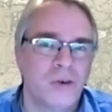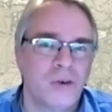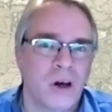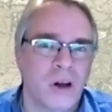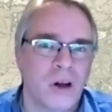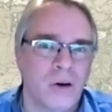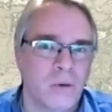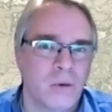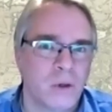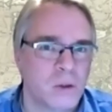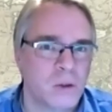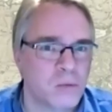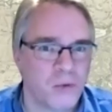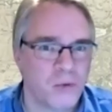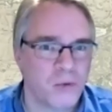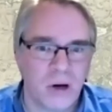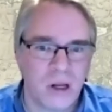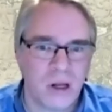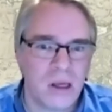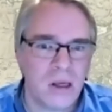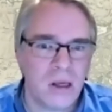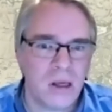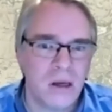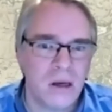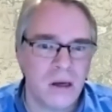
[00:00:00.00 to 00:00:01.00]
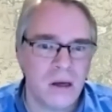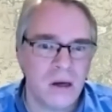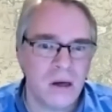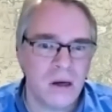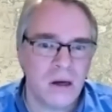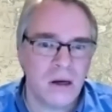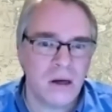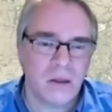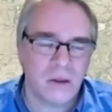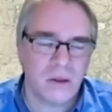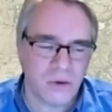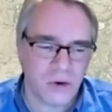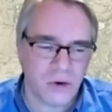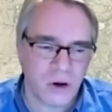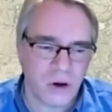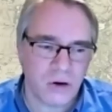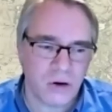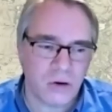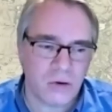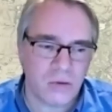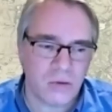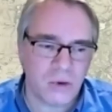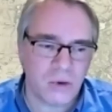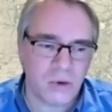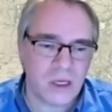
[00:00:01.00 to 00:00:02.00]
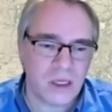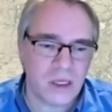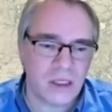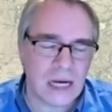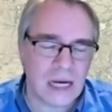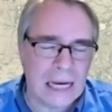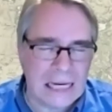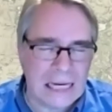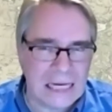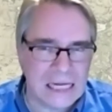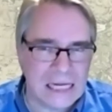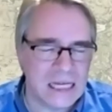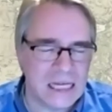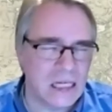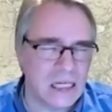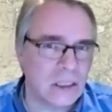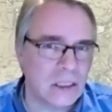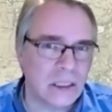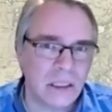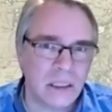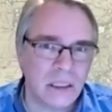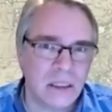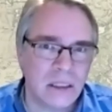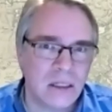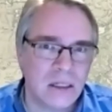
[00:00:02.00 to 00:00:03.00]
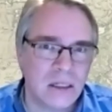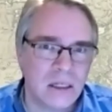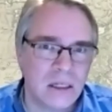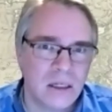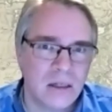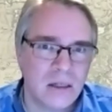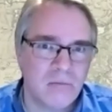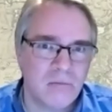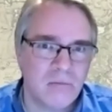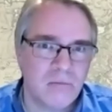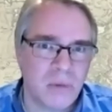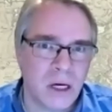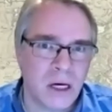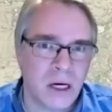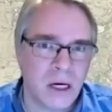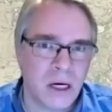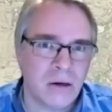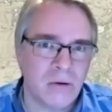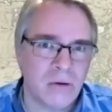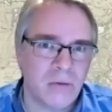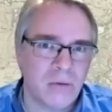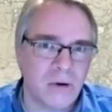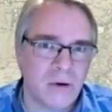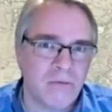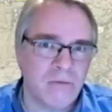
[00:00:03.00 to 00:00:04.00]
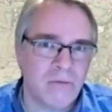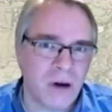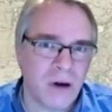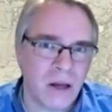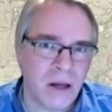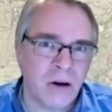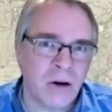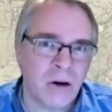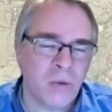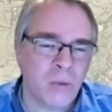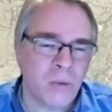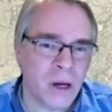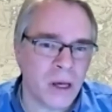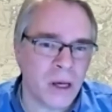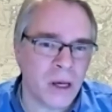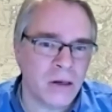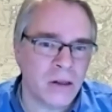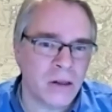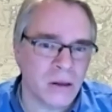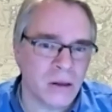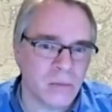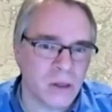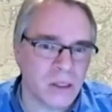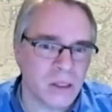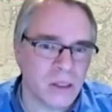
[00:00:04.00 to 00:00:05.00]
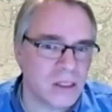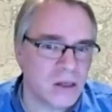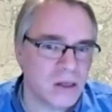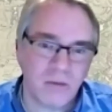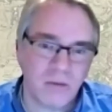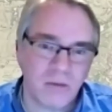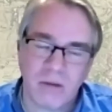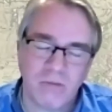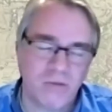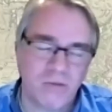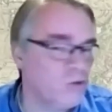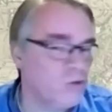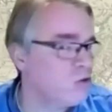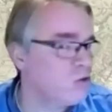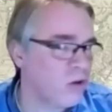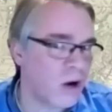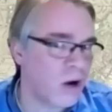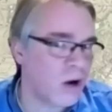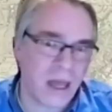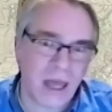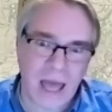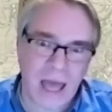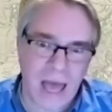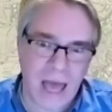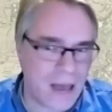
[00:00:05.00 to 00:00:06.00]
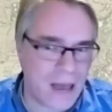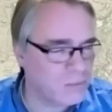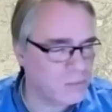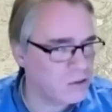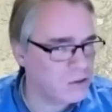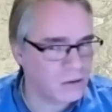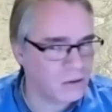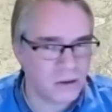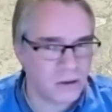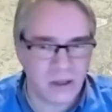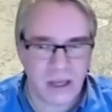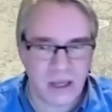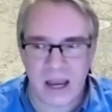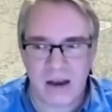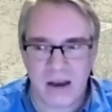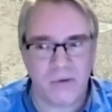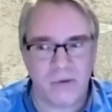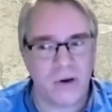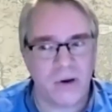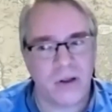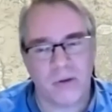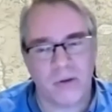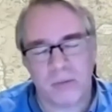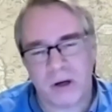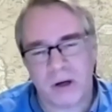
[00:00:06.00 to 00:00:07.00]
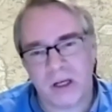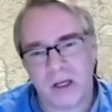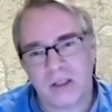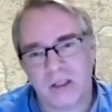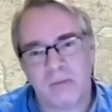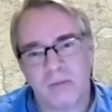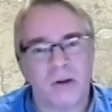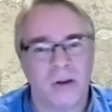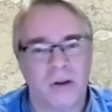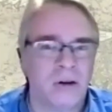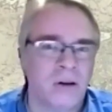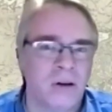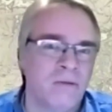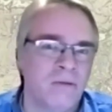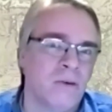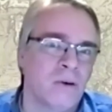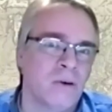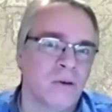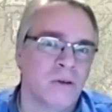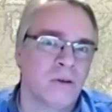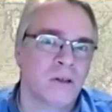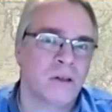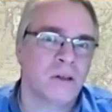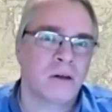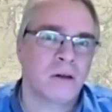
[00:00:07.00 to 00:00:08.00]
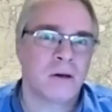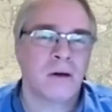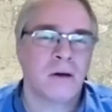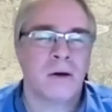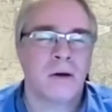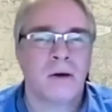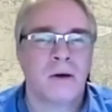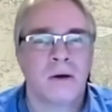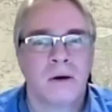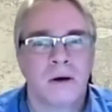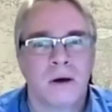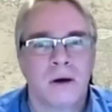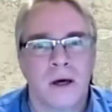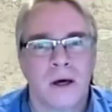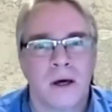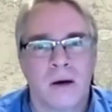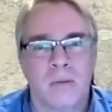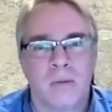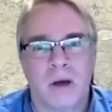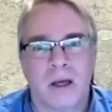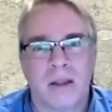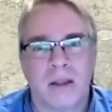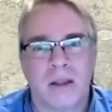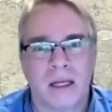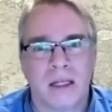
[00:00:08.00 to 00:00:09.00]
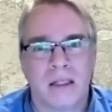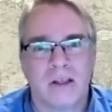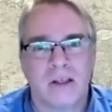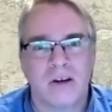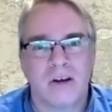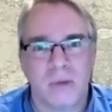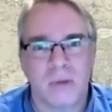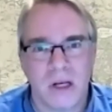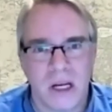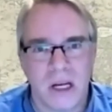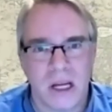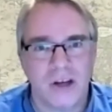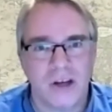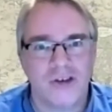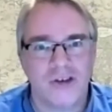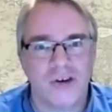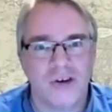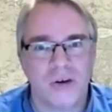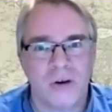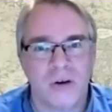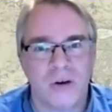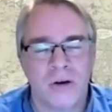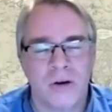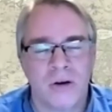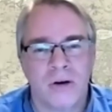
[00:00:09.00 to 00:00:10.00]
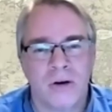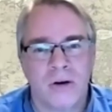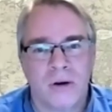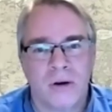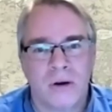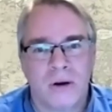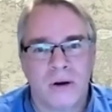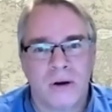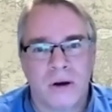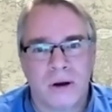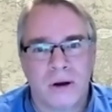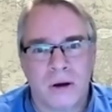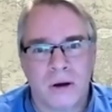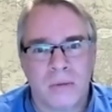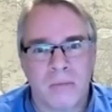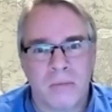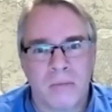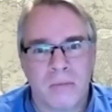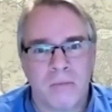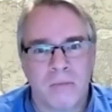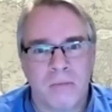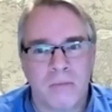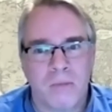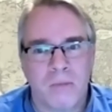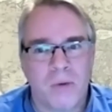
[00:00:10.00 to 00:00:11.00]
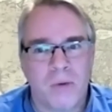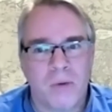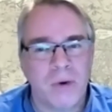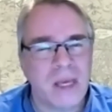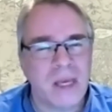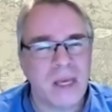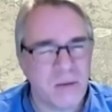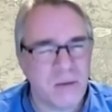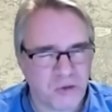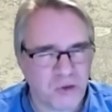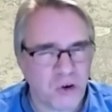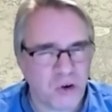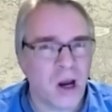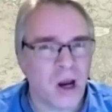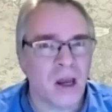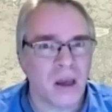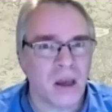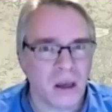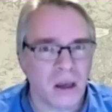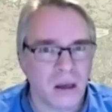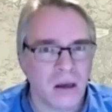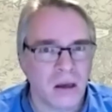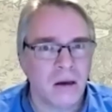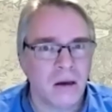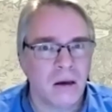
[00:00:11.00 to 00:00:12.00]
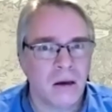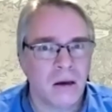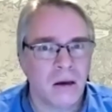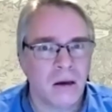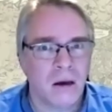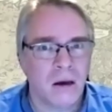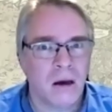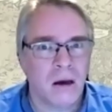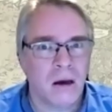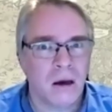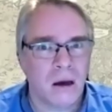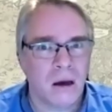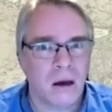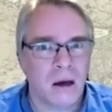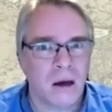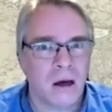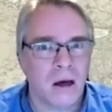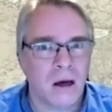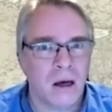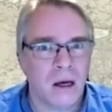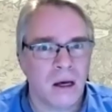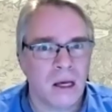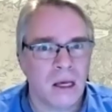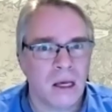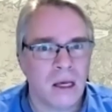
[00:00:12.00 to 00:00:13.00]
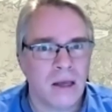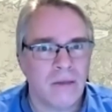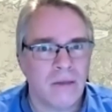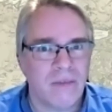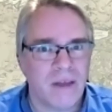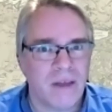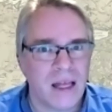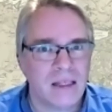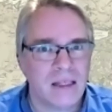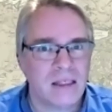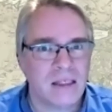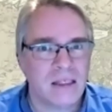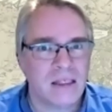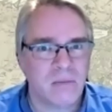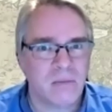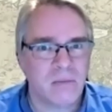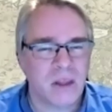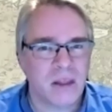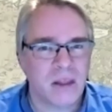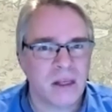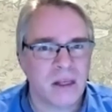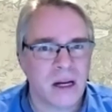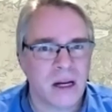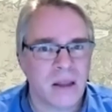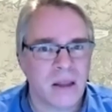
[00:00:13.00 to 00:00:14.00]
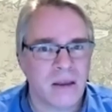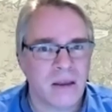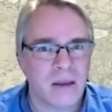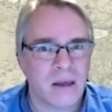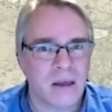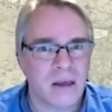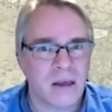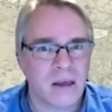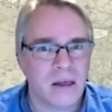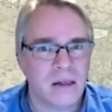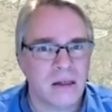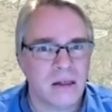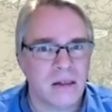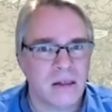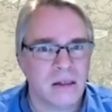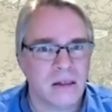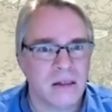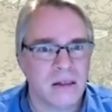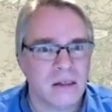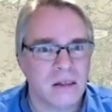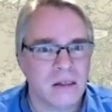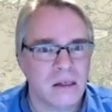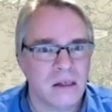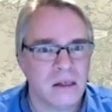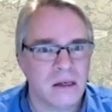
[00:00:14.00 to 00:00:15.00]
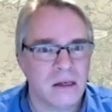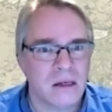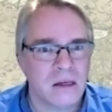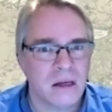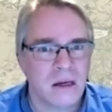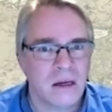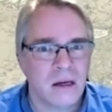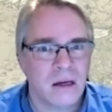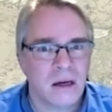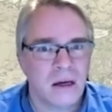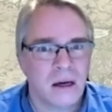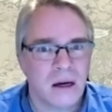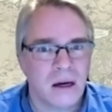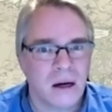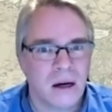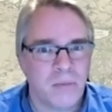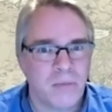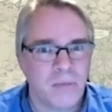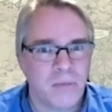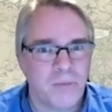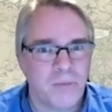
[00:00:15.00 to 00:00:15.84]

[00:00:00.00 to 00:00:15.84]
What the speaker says: solutions are not always pretty, they're not always ideal, but we find our way to them. And sometimes we try absolutely every other possibility first, and that's human nature. But we keep trying. And that's something that I think is,